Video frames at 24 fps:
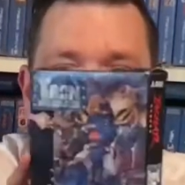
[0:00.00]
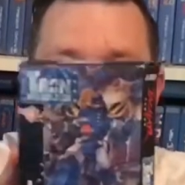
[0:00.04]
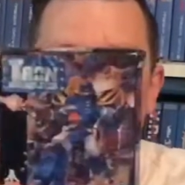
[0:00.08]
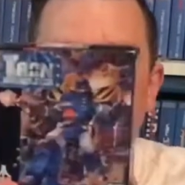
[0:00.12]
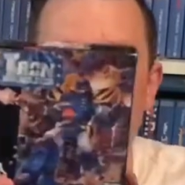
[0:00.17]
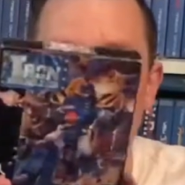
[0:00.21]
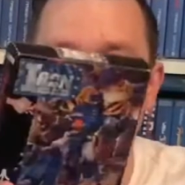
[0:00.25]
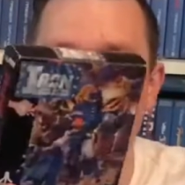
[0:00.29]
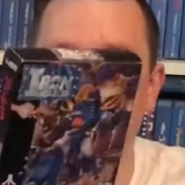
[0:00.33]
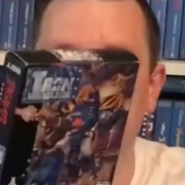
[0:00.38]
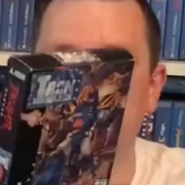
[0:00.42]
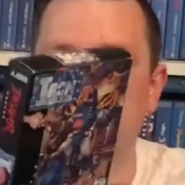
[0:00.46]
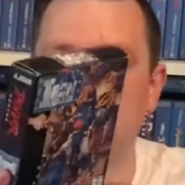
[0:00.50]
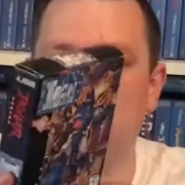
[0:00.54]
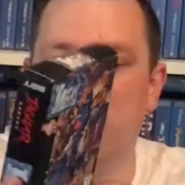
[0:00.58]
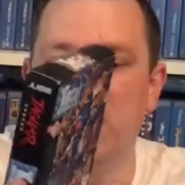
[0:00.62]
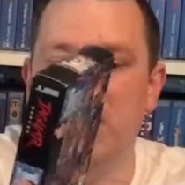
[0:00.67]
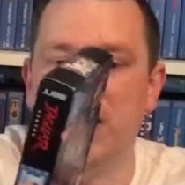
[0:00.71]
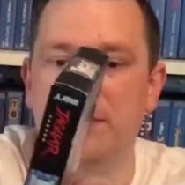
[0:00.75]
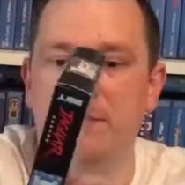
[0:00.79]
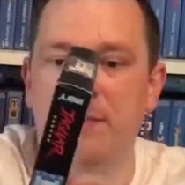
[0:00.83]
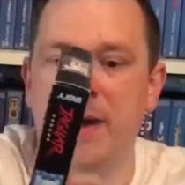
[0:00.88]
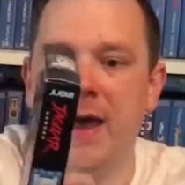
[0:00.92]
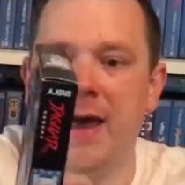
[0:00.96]
Probably
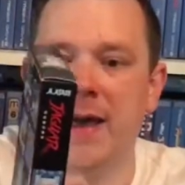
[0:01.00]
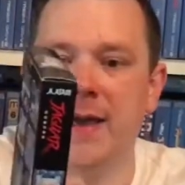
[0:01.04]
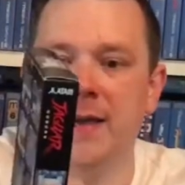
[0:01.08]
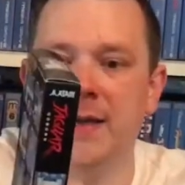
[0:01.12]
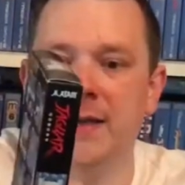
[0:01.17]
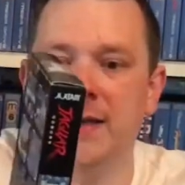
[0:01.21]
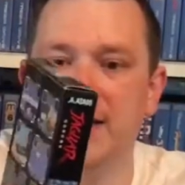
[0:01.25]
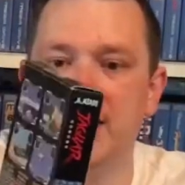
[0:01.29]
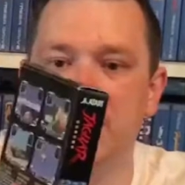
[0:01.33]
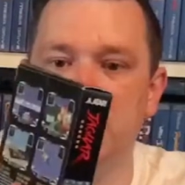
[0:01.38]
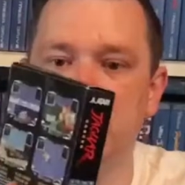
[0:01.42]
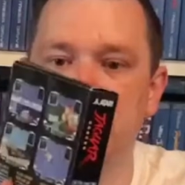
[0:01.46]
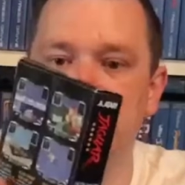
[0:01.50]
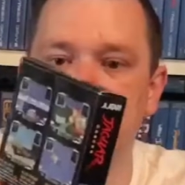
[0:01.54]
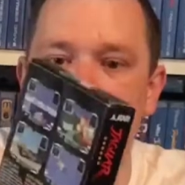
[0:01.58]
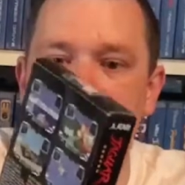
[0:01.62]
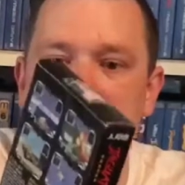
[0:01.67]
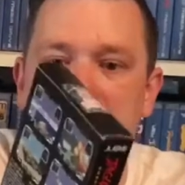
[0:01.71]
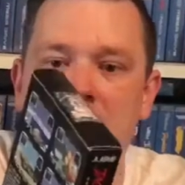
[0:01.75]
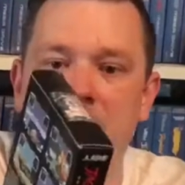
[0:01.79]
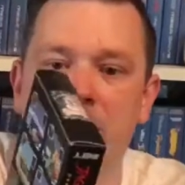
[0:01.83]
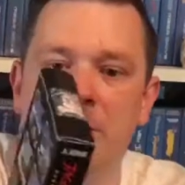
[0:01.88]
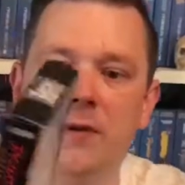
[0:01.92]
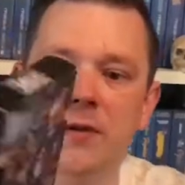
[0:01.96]
slightly better condition than
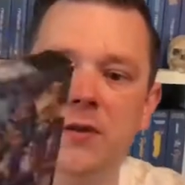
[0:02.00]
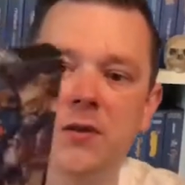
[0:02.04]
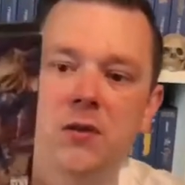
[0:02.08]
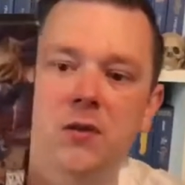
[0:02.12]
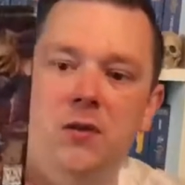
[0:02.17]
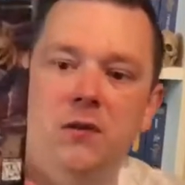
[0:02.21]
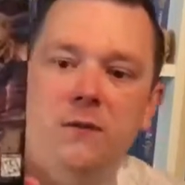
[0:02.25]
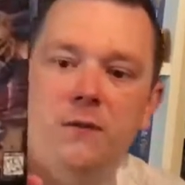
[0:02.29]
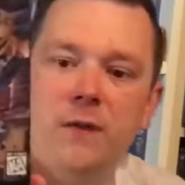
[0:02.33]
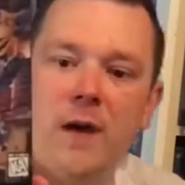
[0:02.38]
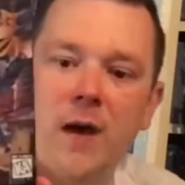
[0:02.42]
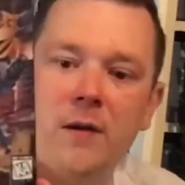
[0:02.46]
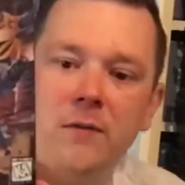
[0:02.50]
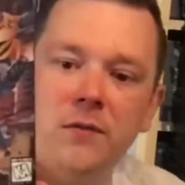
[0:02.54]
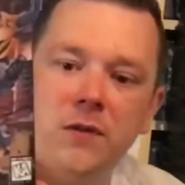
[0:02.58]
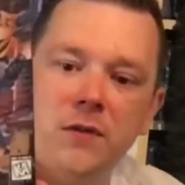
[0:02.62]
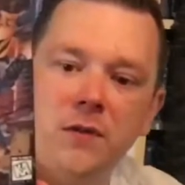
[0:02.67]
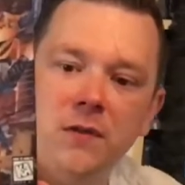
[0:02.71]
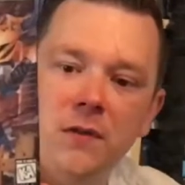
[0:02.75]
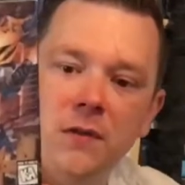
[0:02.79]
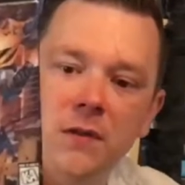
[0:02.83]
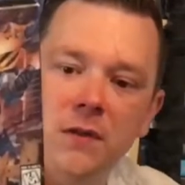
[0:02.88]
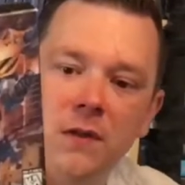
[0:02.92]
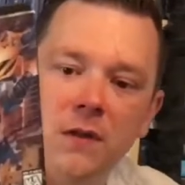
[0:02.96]
Tempest
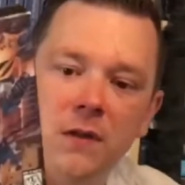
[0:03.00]
2000.